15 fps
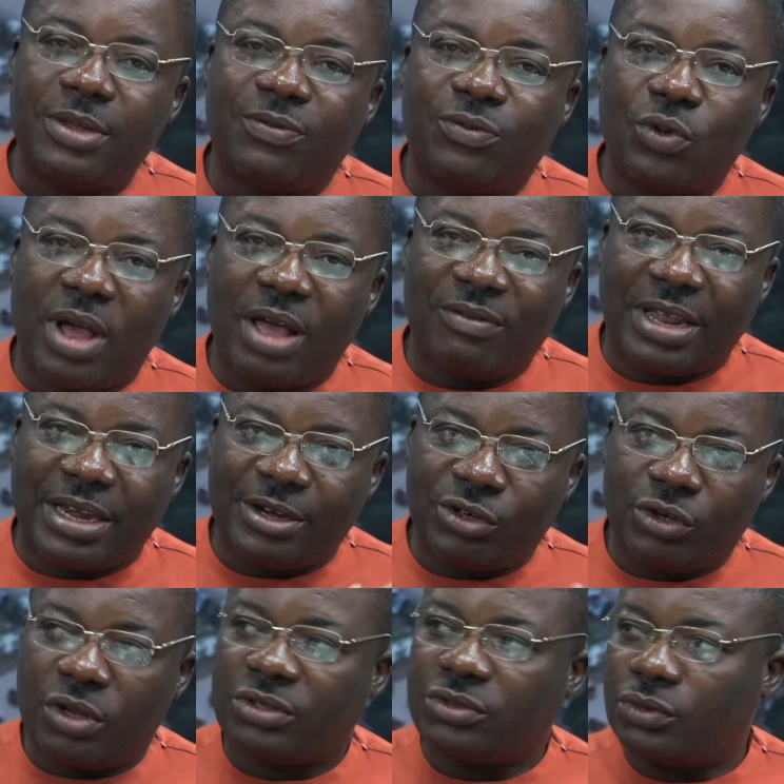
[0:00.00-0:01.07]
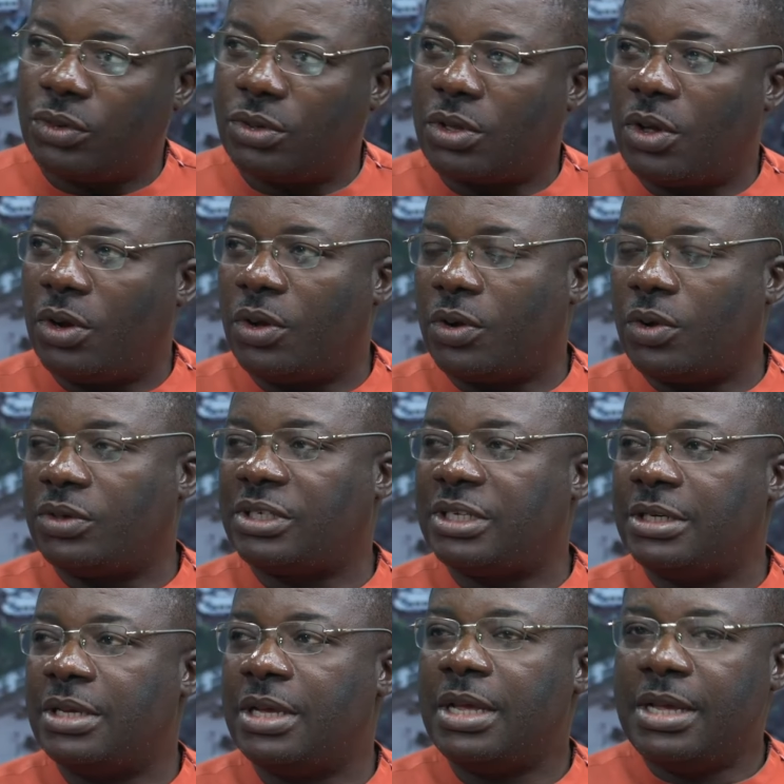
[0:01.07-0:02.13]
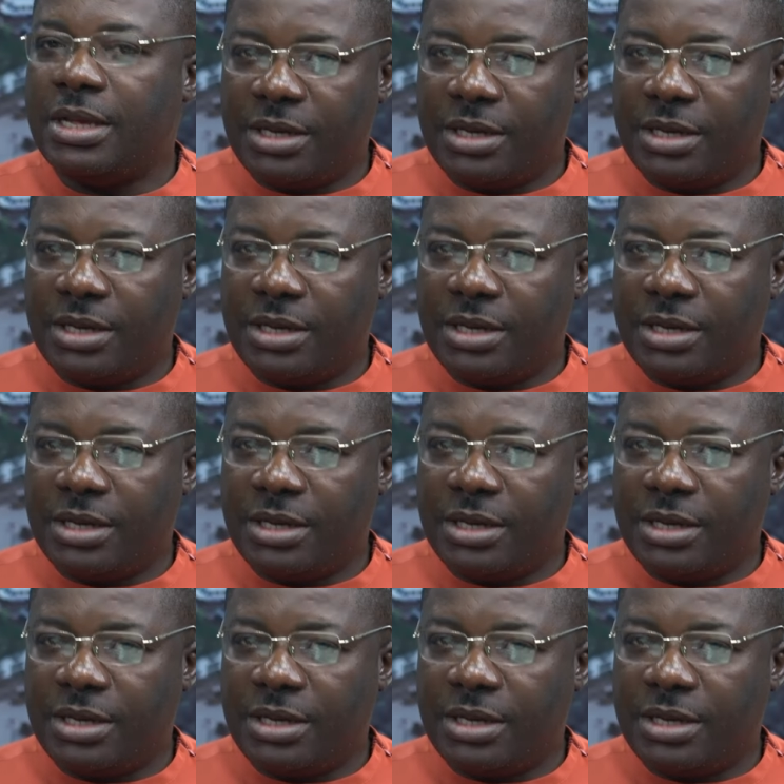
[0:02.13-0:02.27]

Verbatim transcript: if you have an industrial color coating,